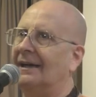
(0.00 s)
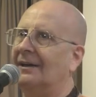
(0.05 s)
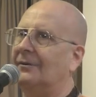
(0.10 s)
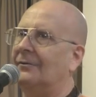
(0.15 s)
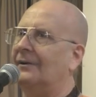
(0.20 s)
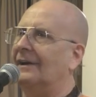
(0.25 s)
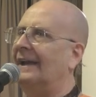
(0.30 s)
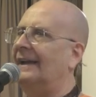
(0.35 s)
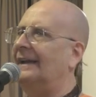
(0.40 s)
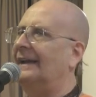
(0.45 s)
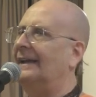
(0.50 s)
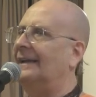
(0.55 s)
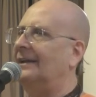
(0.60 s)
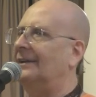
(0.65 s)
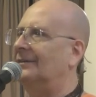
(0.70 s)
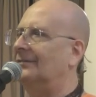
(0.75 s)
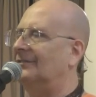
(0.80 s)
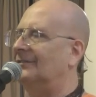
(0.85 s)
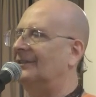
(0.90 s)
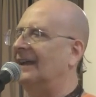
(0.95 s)
create
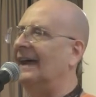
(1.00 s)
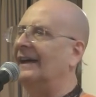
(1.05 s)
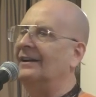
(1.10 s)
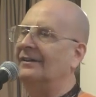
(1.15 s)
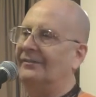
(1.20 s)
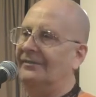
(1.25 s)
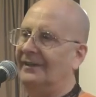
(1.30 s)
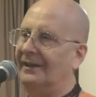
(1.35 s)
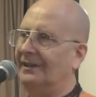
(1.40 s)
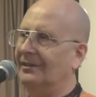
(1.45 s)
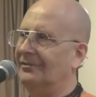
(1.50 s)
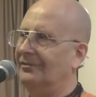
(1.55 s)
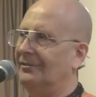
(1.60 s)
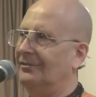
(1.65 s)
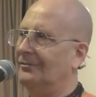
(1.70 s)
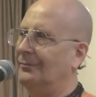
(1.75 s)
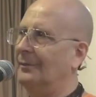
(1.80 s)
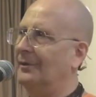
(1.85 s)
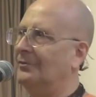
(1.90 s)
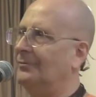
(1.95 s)
any side effects,
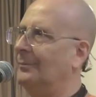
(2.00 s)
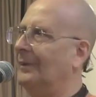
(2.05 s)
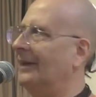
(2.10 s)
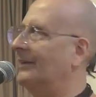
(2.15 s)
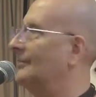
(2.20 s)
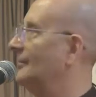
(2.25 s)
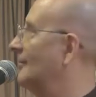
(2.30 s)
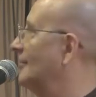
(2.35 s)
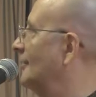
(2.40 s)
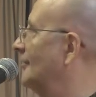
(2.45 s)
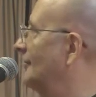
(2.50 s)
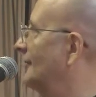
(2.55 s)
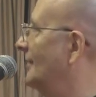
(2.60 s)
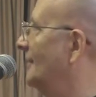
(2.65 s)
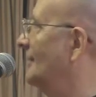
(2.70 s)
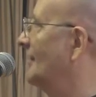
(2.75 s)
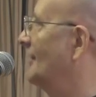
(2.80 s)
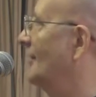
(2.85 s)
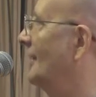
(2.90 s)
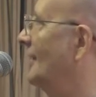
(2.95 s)
it's much better than
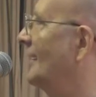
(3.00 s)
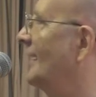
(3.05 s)
some of